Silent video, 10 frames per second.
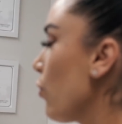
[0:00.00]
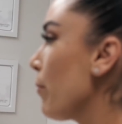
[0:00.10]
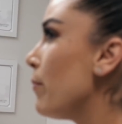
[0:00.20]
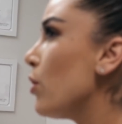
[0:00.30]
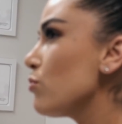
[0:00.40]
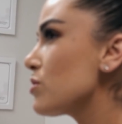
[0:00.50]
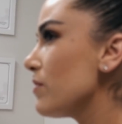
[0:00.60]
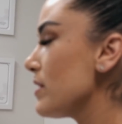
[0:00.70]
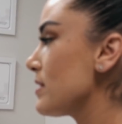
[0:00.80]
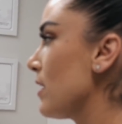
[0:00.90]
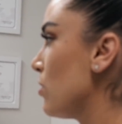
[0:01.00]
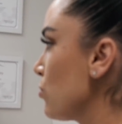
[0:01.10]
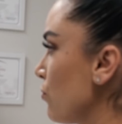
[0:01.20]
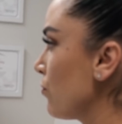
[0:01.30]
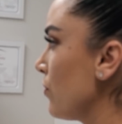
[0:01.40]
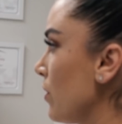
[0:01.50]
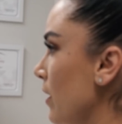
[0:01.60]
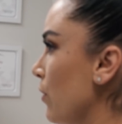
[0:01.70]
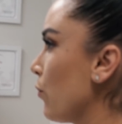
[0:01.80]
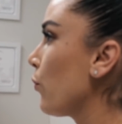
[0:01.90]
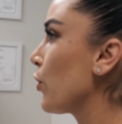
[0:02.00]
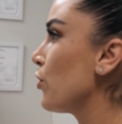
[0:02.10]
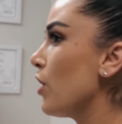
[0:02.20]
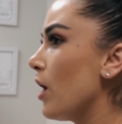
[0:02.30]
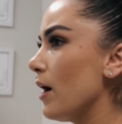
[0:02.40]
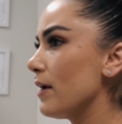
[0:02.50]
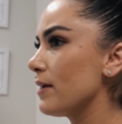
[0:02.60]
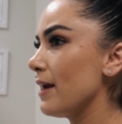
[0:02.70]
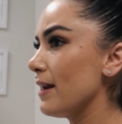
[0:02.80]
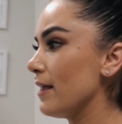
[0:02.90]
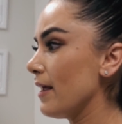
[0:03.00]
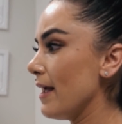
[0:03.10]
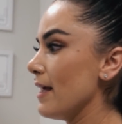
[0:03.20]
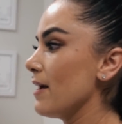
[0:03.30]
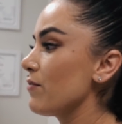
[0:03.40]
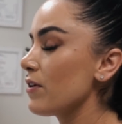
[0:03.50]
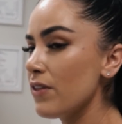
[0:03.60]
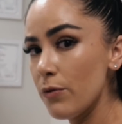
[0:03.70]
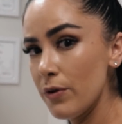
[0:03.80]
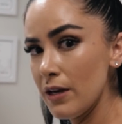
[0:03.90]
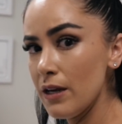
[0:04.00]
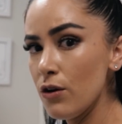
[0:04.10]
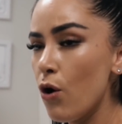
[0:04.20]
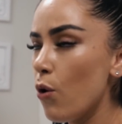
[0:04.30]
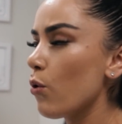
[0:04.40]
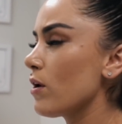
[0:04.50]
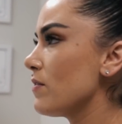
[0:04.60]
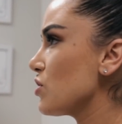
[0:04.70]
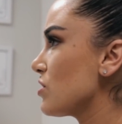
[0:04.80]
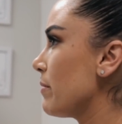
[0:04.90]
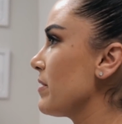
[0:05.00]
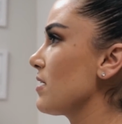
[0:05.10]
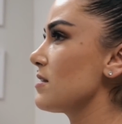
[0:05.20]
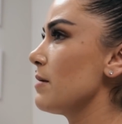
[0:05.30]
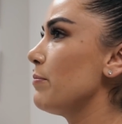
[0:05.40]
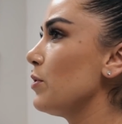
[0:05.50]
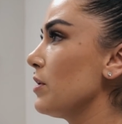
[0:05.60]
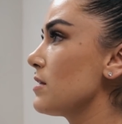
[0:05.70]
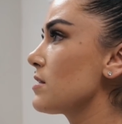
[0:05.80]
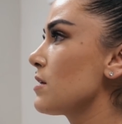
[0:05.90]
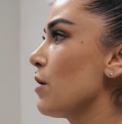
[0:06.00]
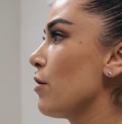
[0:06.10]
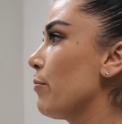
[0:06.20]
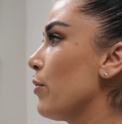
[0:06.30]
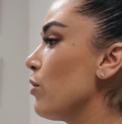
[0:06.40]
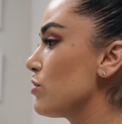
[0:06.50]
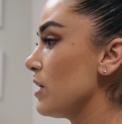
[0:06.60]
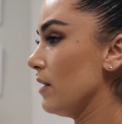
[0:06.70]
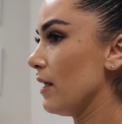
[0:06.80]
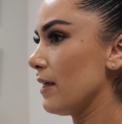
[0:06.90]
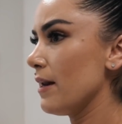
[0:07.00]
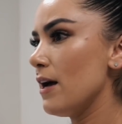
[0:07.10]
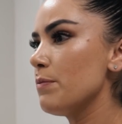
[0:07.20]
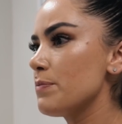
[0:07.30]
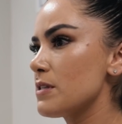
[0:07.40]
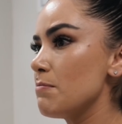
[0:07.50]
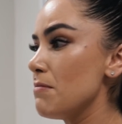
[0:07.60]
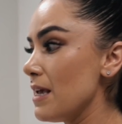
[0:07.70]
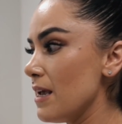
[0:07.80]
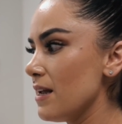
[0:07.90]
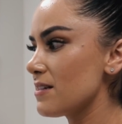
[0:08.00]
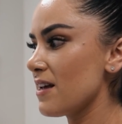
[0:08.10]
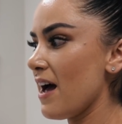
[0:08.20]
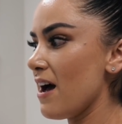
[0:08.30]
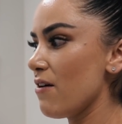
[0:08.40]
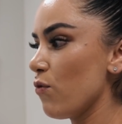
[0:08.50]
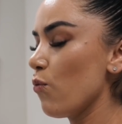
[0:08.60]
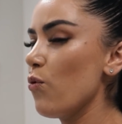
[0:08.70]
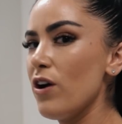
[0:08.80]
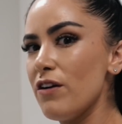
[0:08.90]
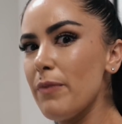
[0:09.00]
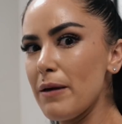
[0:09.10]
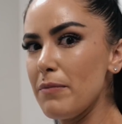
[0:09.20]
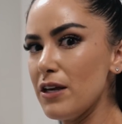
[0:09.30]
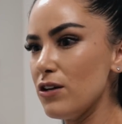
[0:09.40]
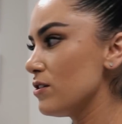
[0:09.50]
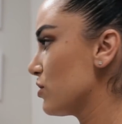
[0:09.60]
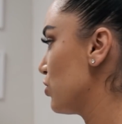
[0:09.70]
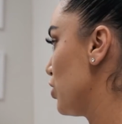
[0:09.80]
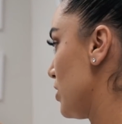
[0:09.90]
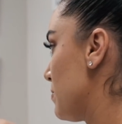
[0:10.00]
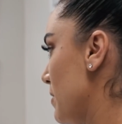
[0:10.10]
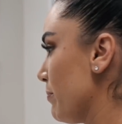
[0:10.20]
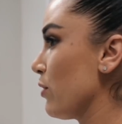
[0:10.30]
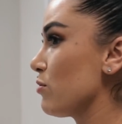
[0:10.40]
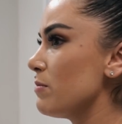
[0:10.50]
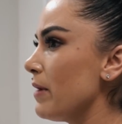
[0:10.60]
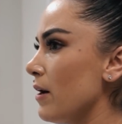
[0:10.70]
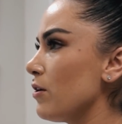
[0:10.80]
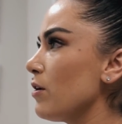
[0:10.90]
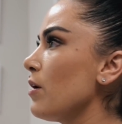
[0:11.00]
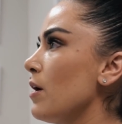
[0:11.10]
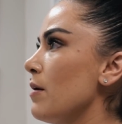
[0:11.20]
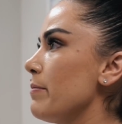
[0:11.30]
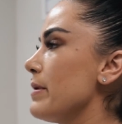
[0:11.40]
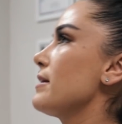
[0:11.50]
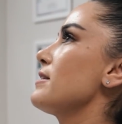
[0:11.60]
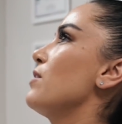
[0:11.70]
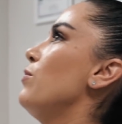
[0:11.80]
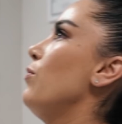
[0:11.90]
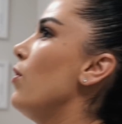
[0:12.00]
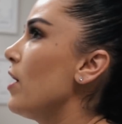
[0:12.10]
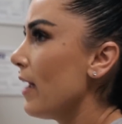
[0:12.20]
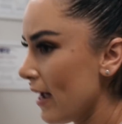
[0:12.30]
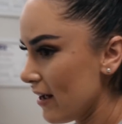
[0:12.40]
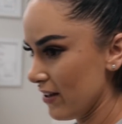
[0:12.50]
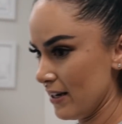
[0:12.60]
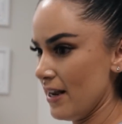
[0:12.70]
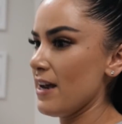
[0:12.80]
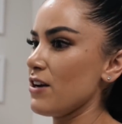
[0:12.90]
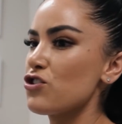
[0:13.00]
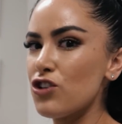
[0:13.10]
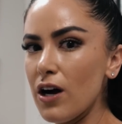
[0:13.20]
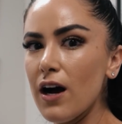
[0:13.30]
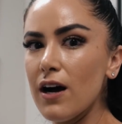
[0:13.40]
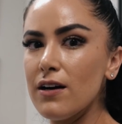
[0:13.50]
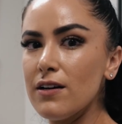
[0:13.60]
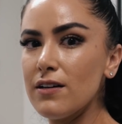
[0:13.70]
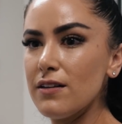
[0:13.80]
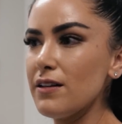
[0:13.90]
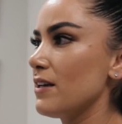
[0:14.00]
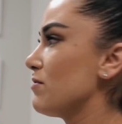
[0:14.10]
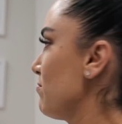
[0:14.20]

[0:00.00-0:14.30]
Where most of us, I also feel like we're not getting everything we need, or even just something as simple as protein. Like it helps me to have one of my meals just be protein powder because I don't want to have like an extra like